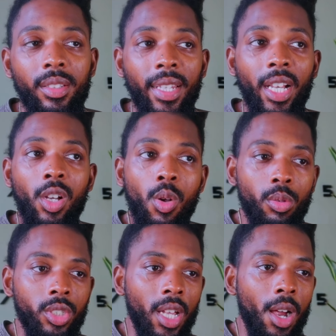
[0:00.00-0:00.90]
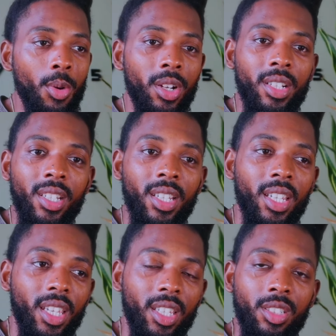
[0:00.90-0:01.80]
That cold shower
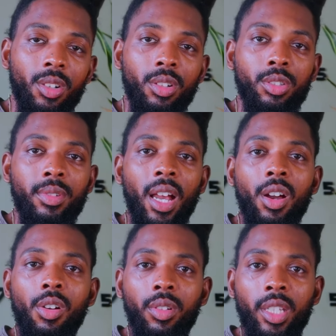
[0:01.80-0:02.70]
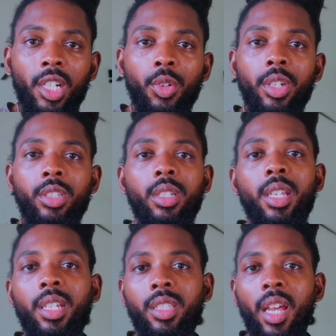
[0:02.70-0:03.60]
is going to not only increase your
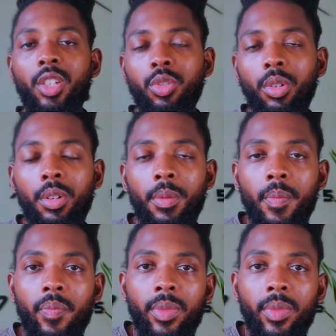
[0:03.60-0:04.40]
testosterone,